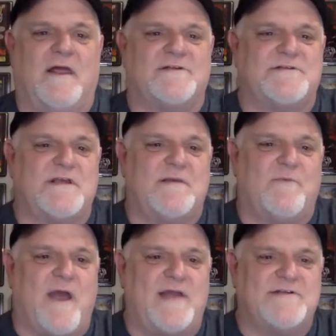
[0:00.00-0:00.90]
Let's see.
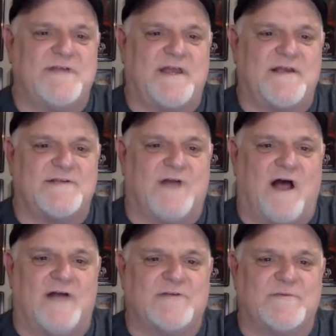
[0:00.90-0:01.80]
Brian says,
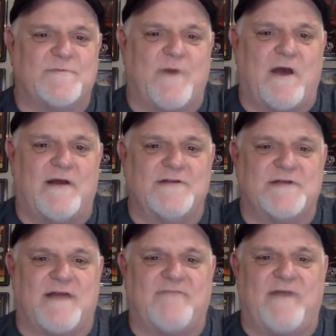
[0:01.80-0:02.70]
awesome Spawns.
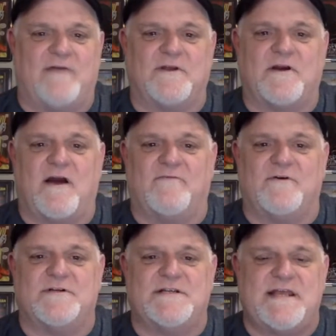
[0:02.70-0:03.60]
I found the
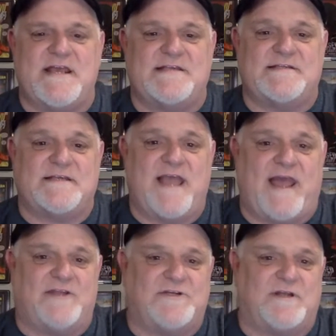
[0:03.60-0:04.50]
cover D
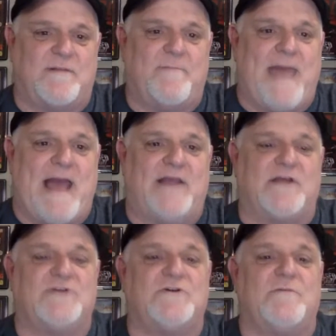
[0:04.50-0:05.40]
sketch in a back
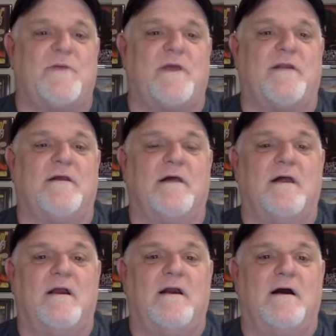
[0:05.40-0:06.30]
issue bin.
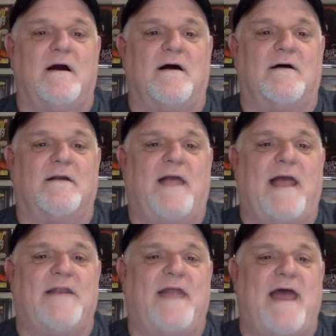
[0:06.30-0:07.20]

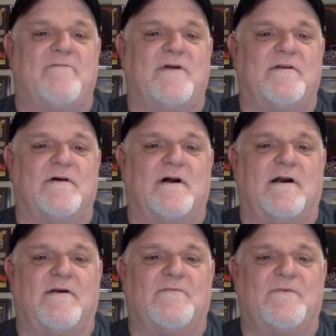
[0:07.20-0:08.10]
Had to have it
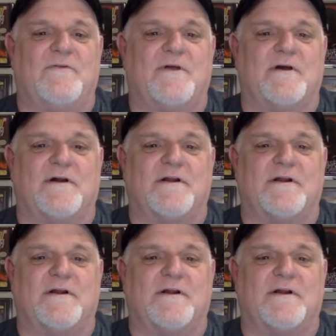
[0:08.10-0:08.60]
for the